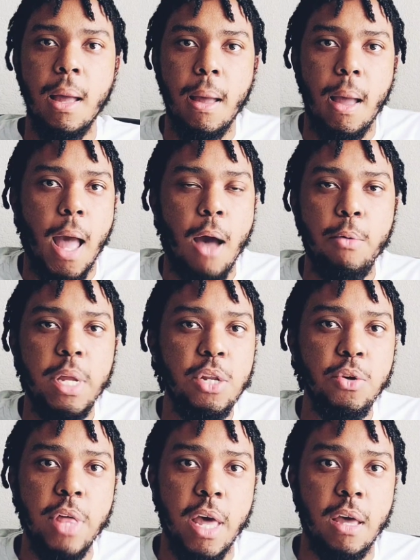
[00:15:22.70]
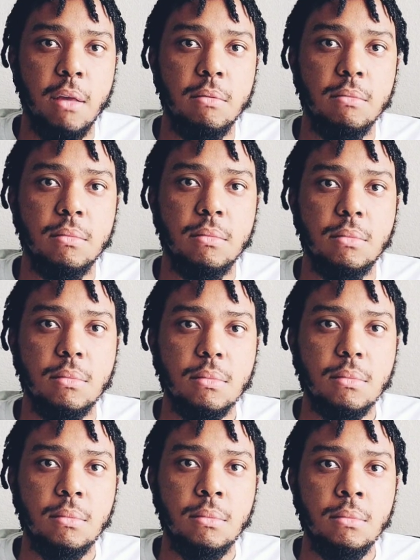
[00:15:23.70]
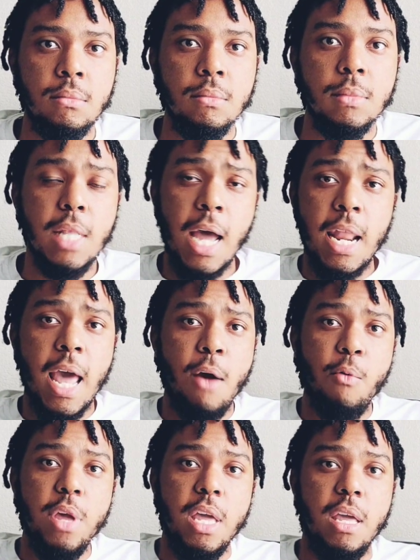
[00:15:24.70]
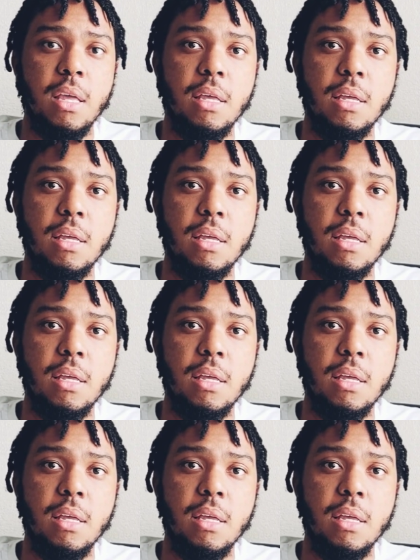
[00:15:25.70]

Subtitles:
how we do that. Not how we